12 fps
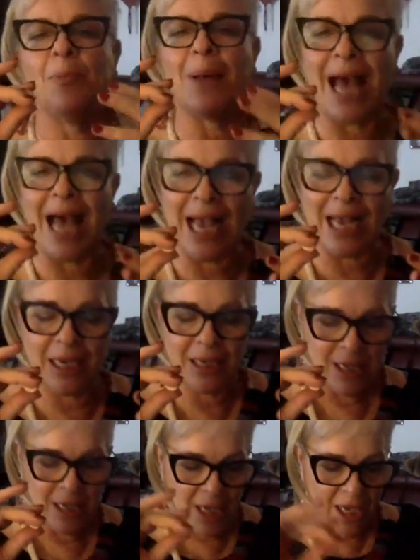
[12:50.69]
back.
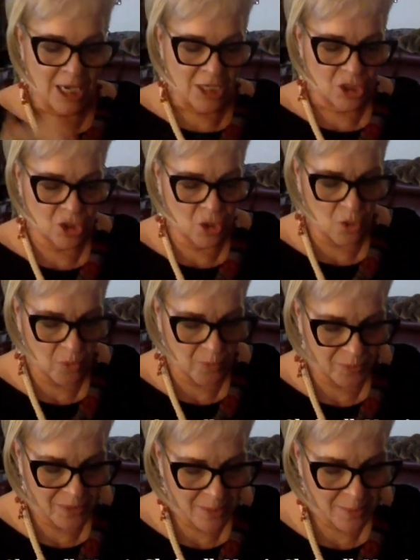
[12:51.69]
So
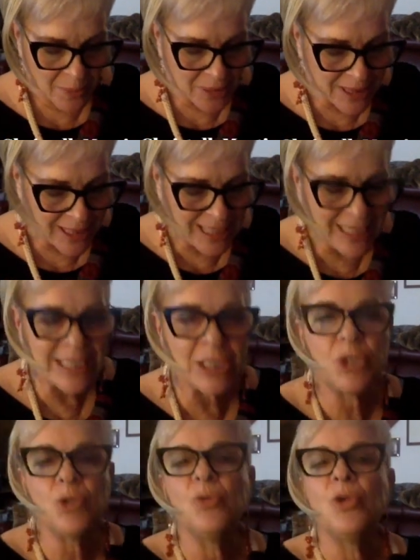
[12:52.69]
please
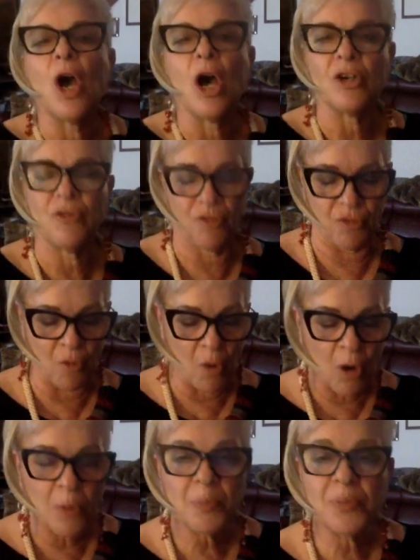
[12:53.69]
do not
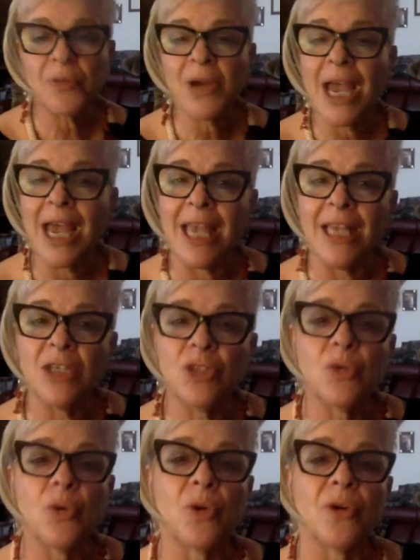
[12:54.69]
fall prey,
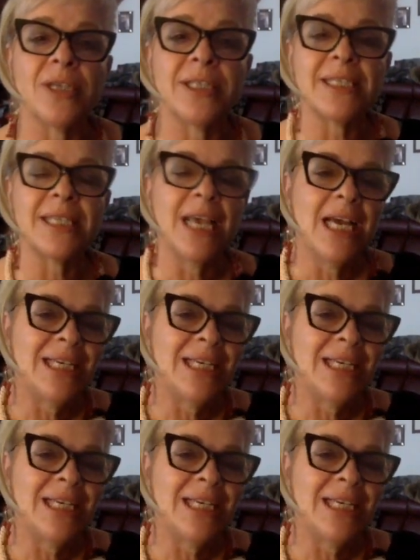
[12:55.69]
Taurus,